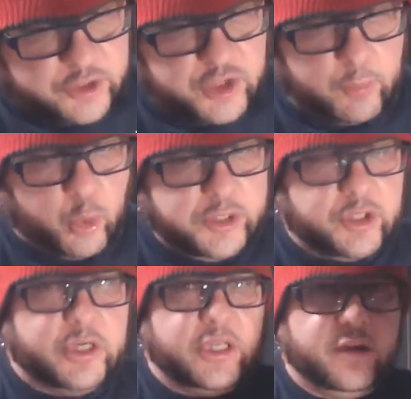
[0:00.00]
so I'm
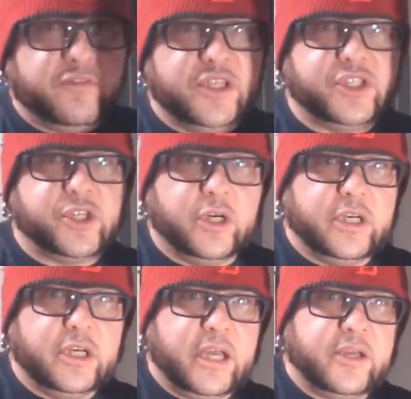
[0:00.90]
wondering if they
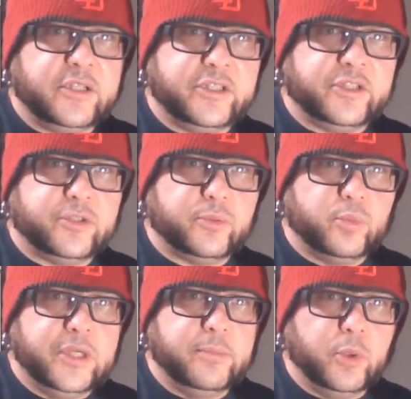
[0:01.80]
started it out as
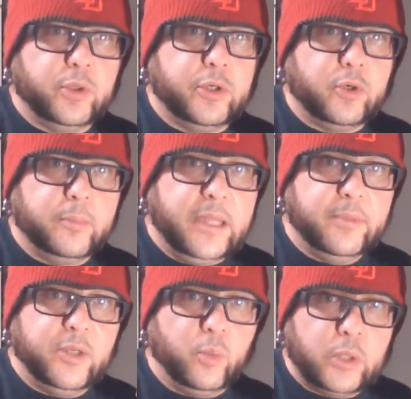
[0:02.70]
Reborn, or
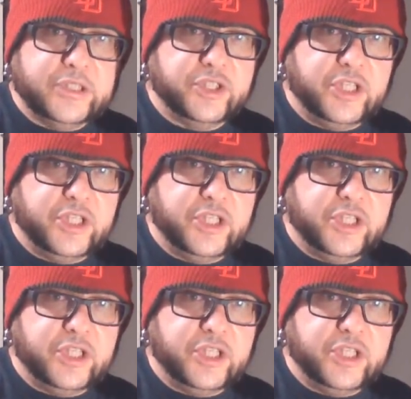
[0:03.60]
maybe it was